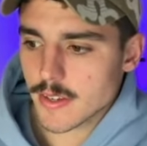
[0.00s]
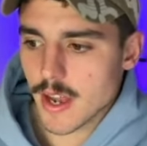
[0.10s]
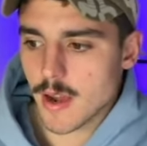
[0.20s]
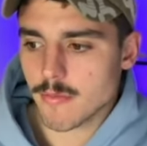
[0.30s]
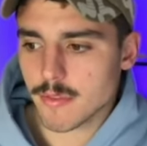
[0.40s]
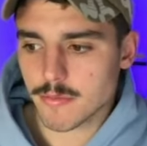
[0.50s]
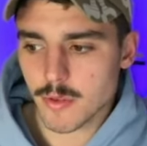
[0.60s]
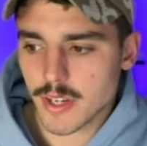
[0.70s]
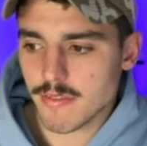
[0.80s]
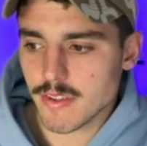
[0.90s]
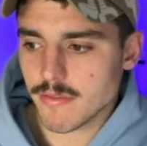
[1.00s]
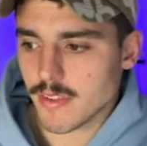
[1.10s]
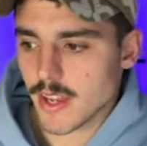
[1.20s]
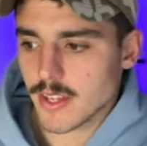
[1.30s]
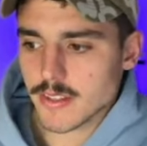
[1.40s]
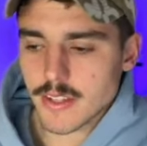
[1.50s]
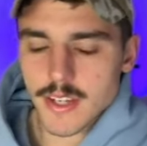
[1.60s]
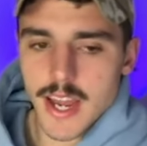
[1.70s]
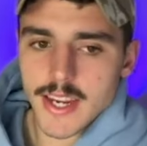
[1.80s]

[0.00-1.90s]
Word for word: um, from 2015 to